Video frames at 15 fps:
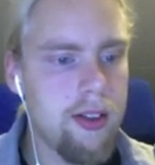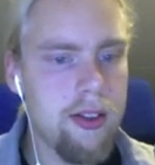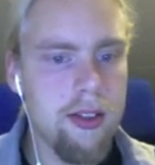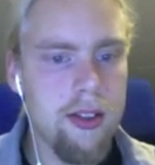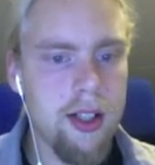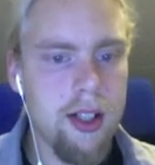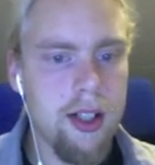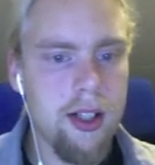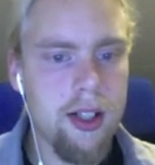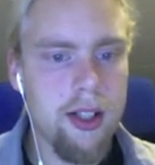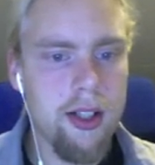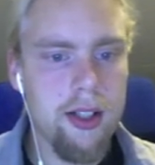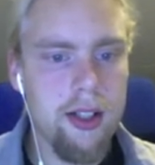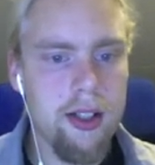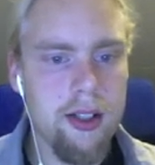
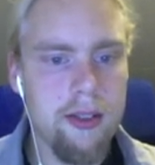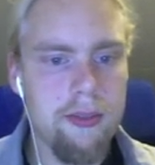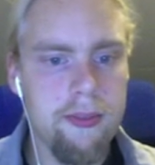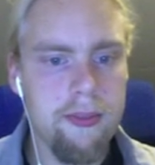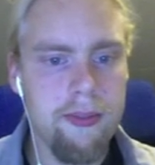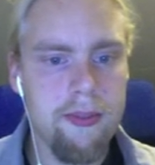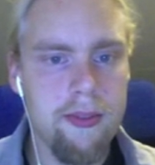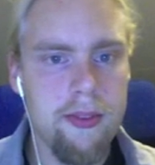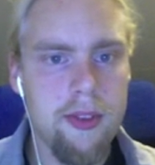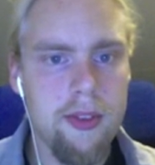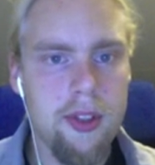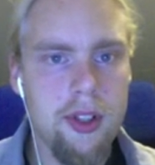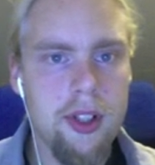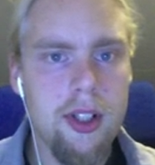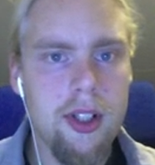Die.
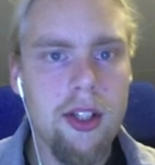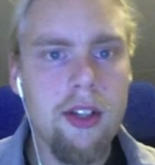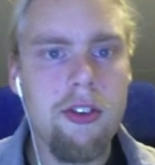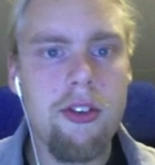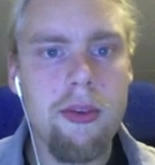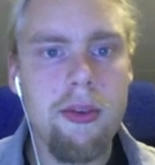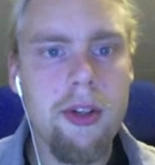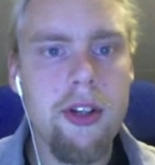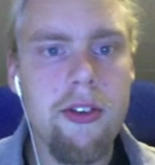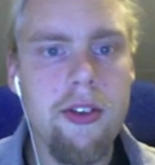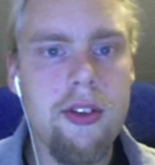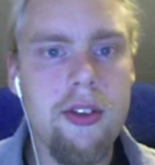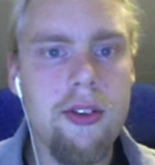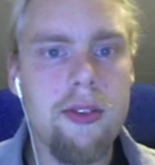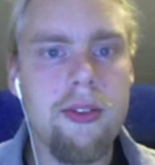So what does it
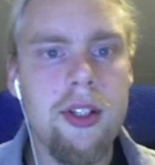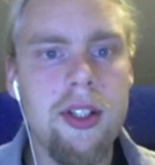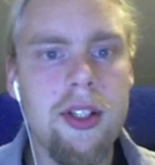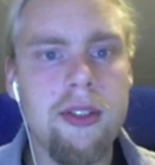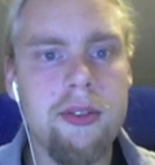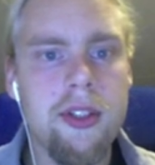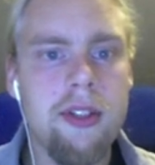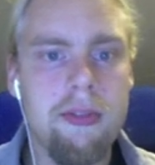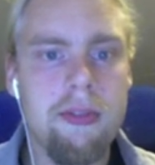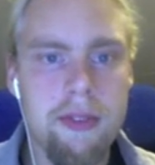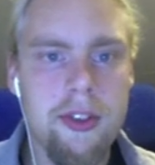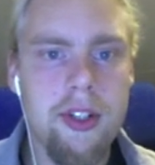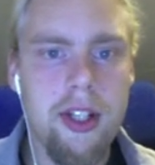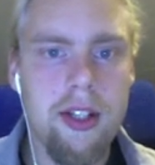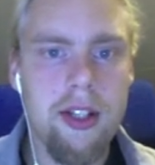do? Well, we're
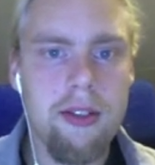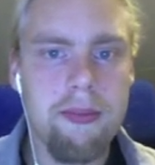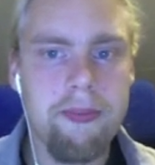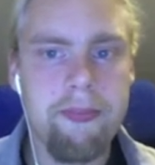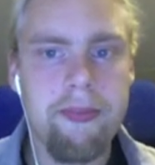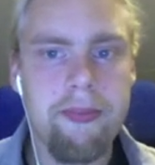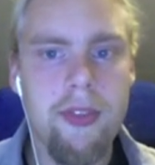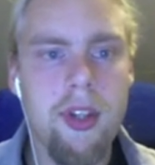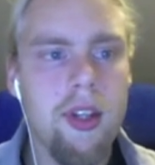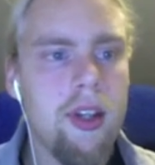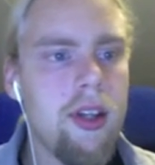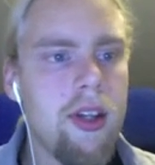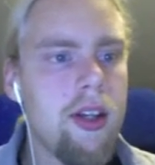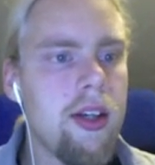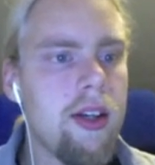dead.
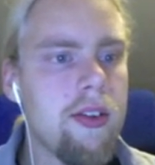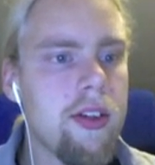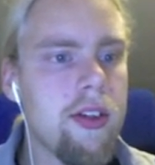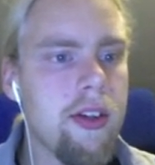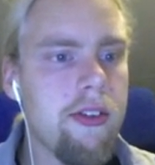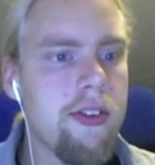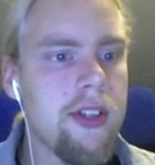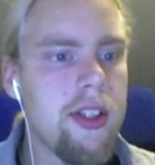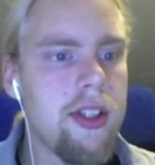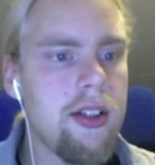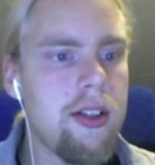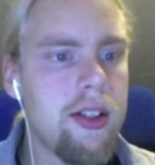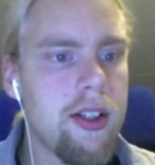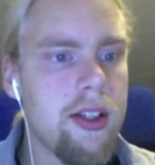We're going to steal a